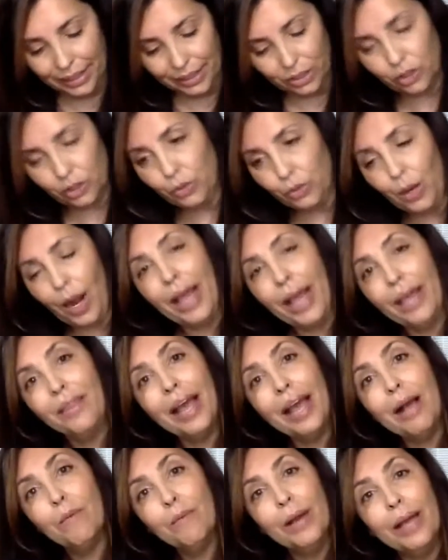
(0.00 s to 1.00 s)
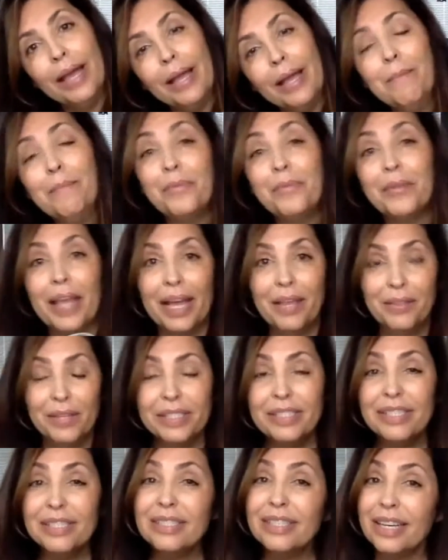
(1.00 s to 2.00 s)
it dry that way. And
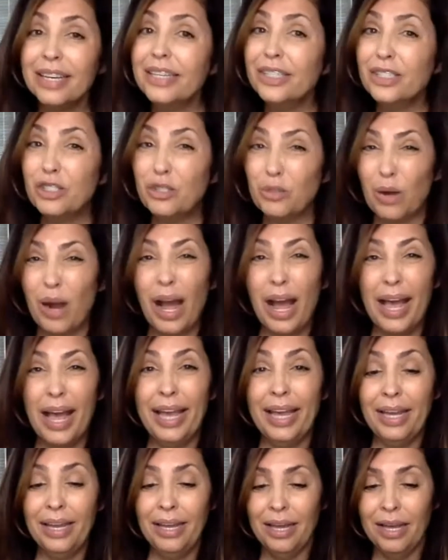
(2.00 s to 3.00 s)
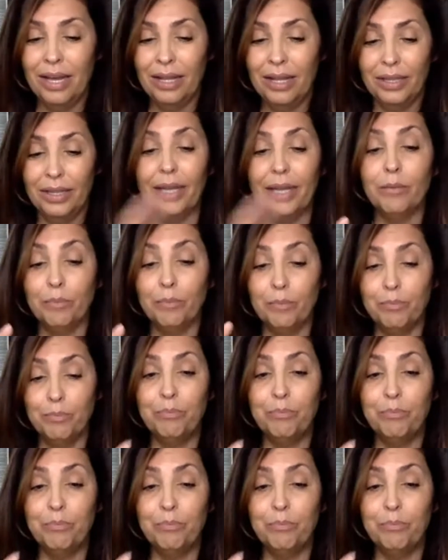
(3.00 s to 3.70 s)
this is going to dry like